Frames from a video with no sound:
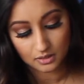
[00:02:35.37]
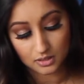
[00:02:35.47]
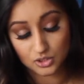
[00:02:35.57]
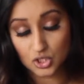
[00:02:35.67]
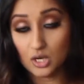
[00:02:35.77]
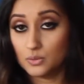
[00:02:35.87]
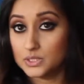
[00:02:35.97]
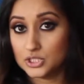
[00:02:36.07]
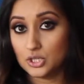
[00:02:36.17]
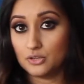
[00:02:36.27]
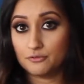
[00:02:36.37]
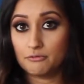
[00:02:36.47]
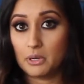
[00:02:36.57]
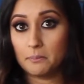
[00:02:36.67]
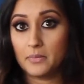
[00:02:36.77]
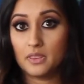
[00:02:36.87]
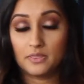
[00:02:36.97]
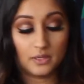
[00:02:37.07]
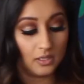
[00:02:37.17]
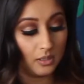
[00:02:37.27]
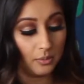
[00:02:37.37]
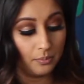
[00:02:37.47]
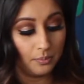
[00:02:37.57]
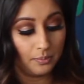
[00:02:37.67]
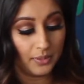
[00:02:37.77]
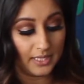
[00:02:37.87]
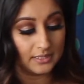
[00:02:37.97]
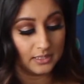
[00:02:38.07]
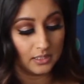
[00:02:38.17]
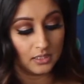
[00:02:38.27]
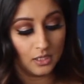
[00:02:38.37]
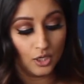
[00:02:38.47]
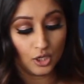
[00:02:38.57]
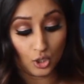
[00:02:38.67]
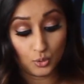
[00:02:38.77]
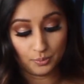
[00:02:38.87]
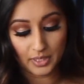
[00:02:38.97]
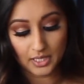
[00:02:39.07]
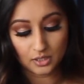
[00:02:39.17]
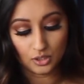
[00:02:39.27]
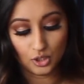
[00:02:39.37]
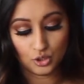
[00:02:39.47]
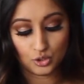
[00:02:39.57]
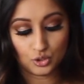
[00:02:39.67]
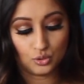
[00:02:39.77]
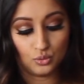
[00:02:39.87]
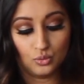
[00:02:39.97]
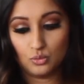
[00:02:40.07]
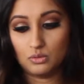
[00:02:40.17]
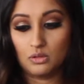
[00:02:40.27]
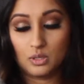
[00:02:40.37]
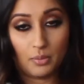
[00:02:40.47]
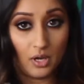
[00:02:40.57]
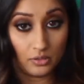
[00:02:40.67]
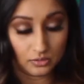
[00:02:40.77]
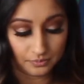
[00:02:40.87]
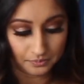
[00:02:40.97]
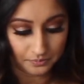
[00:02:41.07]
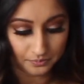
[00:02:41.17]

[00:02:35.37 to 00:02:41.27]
the Jagua gel, from the plastic cone bag to the bottle.